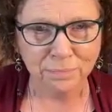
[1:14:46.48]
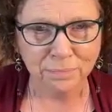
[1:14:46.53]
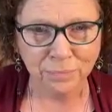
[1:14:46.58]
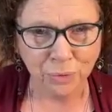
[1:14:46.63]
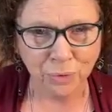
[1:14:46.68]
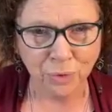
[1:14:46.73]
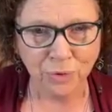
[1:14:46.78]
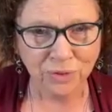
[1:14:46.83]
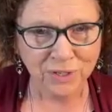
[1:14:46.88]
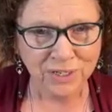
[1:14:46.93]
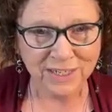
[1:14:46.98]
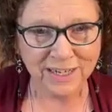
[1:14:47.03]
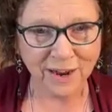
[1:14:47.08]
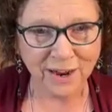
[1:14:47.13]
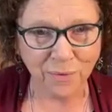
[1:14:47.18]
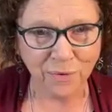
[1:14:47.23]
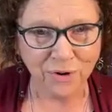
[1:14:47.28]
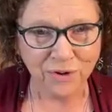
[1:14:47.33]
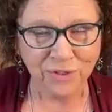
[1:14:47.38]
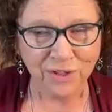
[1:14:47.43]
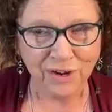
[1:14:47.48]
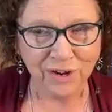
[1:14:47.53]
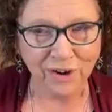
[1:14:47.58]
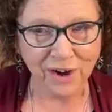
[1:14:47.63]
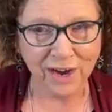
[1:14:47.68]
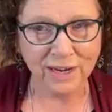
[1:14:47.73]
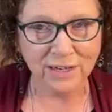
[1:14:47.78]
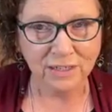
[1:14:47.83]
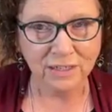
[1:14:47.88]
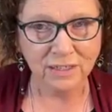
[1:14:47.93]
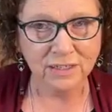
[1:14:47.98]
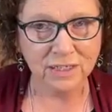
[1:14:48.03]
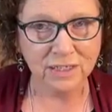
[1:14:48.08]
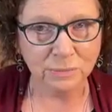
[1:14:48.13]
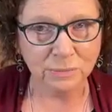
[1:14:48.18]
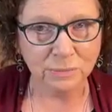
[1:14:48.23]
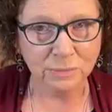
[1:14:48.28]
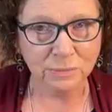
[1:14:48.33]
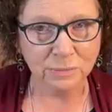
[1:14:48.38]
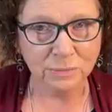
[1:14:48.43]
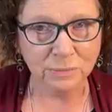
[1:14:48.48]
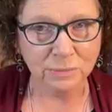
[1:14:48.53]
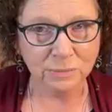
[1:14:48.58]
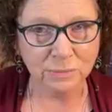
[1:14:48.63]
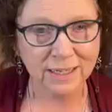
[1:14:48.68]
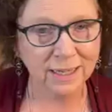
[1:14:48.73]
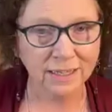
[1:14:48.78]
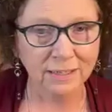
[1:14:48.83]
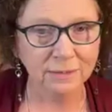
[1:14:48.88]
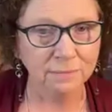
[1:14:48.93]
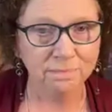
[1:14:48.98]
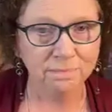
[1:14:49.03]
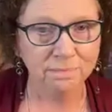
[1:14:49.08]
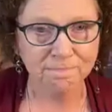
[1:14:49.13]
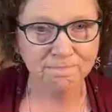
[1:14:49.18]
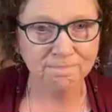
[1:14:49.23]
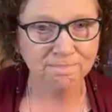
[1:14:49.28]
Pluto and the Tower are there, and Spirit is saying,